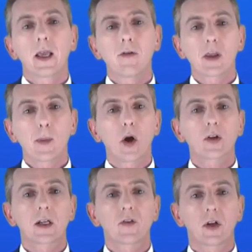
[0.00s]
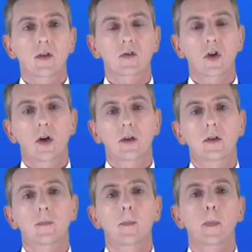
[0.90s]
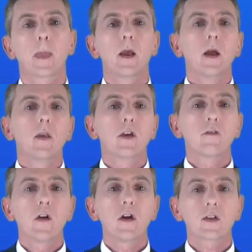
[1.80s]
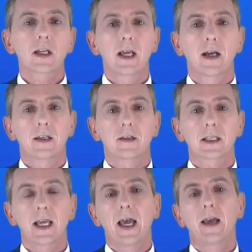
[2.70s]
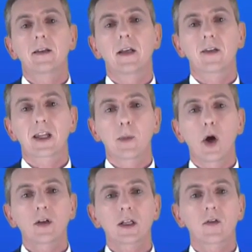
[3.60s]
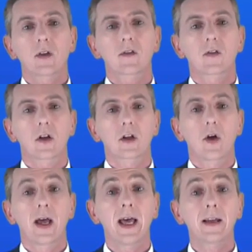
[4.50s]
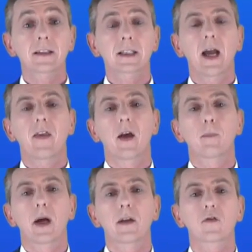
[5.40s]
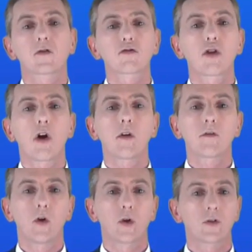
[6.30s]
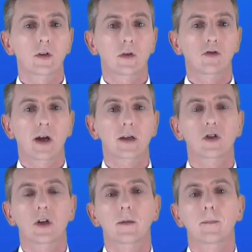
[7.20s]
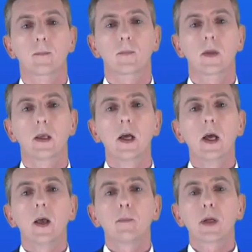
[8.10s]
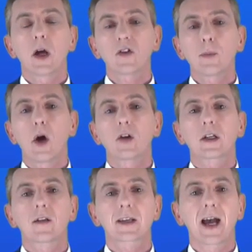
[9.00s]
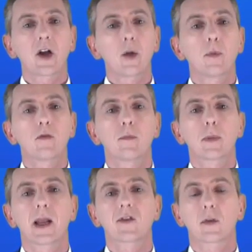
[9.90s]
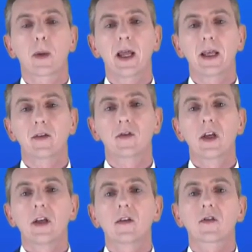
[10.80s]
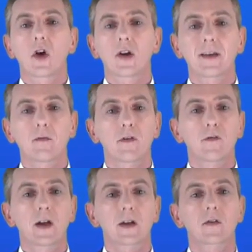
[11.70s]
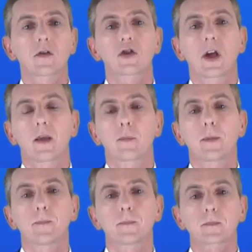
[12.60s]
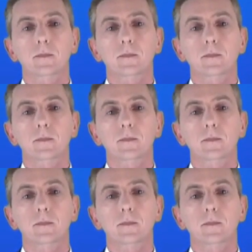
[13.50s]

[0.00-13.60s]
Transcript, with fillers: Here are the particles in a solid. The first key idea to get is that the particles in a solid are held together by strong forces of attraction. Because the particles cannot move from place to place, solids have a fixed shape.